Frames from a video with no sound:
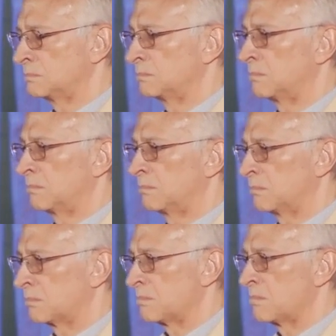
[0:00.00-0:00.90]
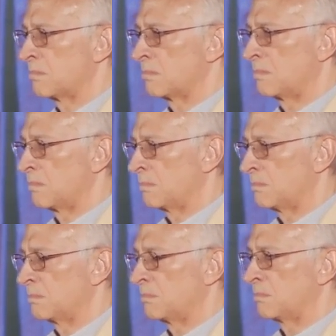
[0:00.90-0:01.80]

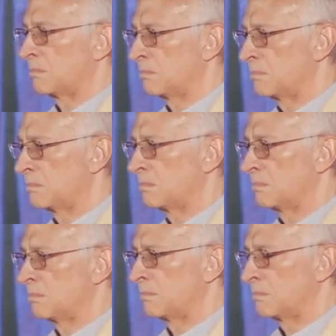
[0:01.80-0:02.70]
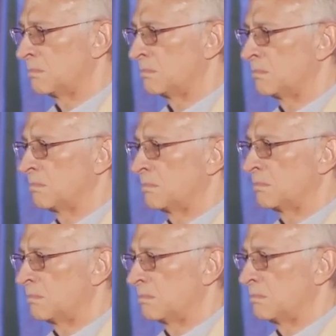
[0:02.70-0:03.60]

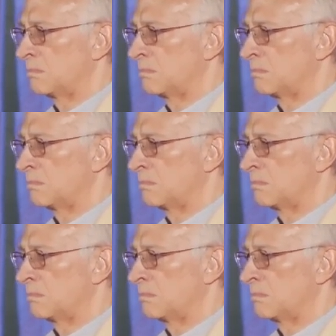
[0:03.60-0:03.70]
The person shown says nothing.